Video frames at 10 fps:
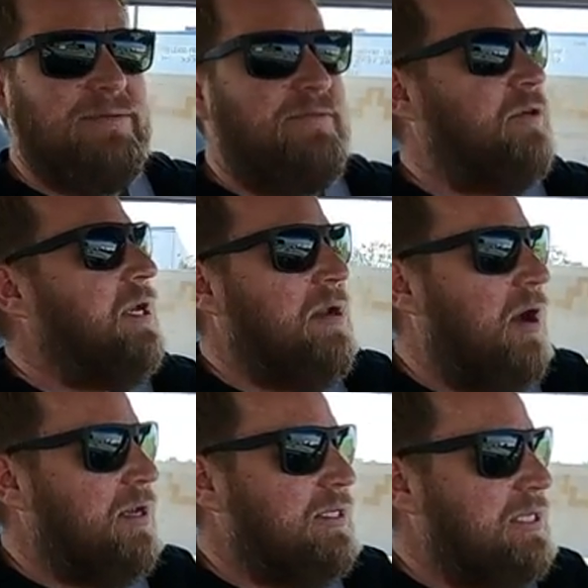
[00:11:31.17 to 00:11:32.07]
he's a
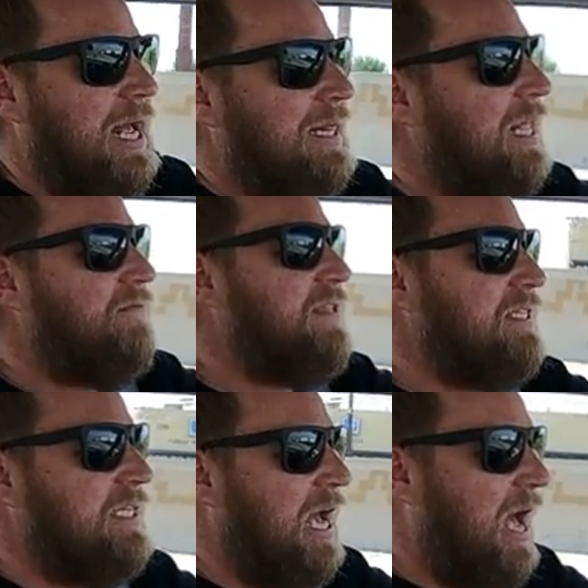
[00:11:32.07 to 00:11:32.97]
friggin artist i love
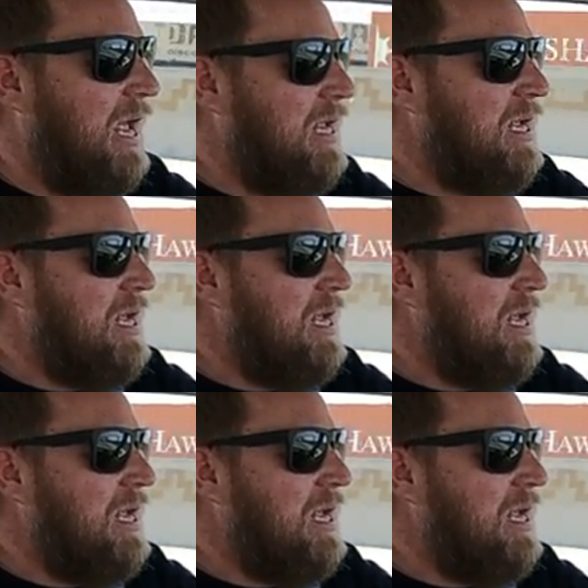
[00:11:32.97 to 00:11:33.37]
this guy